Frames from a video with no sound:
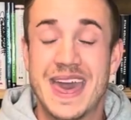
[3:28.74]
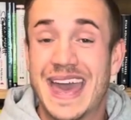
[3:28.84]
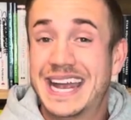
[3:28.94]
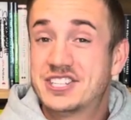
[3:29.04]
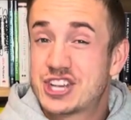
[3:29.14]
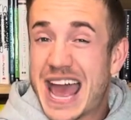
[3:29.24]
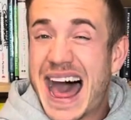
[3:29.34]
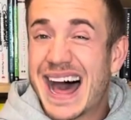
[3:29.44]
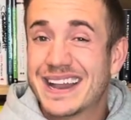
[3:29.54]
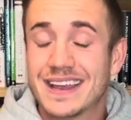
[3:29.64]
And
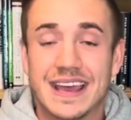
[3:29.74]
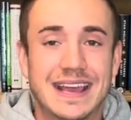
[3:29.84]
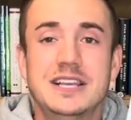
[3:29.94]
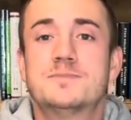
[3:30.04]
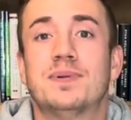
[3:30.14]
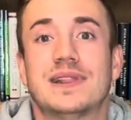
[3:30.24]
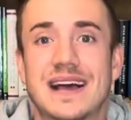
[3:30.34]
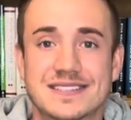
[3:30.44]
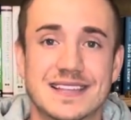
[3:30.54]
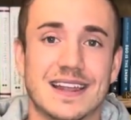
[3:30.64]
Chad, he's
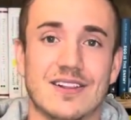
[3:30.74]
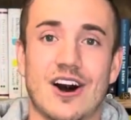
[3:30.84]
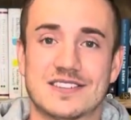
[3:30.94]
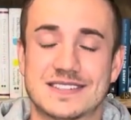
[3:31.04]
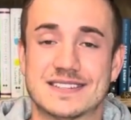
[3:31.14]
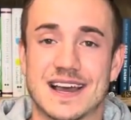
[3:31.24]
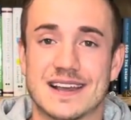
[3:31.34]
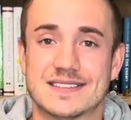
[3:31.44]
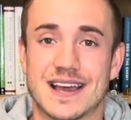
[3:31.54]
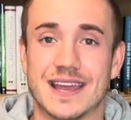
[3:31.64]
blessed that he lost his
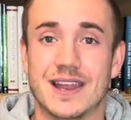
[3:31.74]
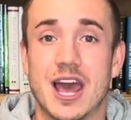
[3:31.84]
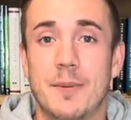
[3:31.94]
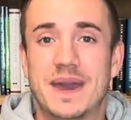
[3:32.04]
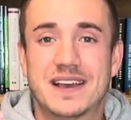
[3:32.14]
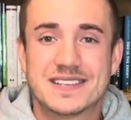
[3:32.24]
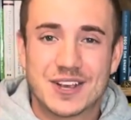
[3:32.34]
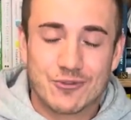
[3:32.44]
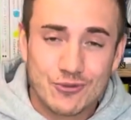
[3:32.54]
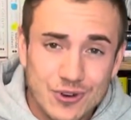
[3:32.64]
eyesight because
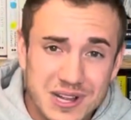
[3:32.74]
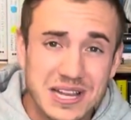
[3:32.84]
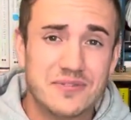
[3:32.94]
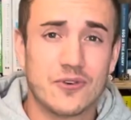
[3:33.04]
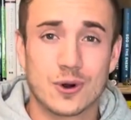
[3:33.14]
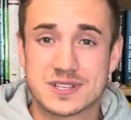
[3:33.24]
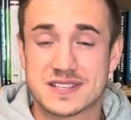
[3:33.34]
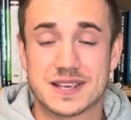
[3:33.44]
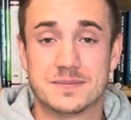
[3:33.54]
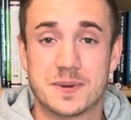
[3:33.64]
it really
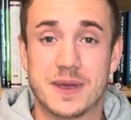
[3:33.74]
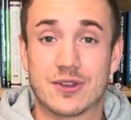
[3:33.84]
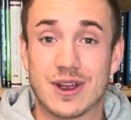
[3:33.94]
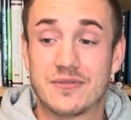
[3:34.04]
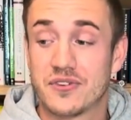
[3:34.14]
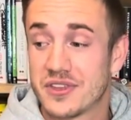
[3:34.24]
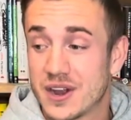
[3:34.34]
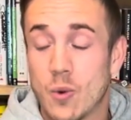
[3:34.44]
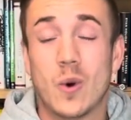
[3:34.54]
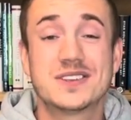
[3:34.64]
forces him to be grateful that
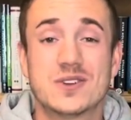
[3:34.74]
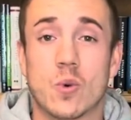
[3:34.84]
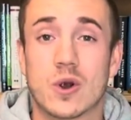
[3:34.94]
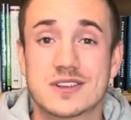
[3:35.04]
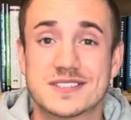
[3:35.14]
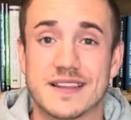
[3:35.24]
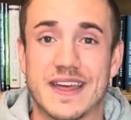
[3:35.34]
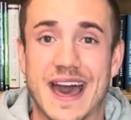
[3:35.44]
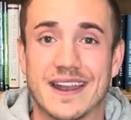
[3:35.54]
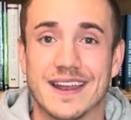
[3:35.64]
it wasn't worse than
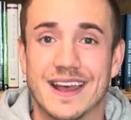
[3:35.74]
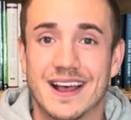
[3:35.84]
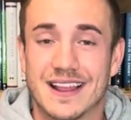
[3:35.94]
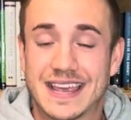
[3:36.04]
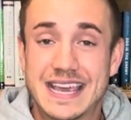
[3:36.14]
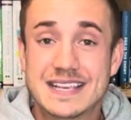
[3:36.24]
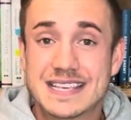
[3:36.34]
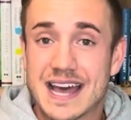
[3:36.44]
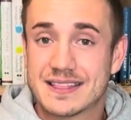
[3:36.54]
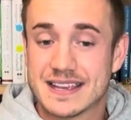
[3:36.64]
that. Like, he's at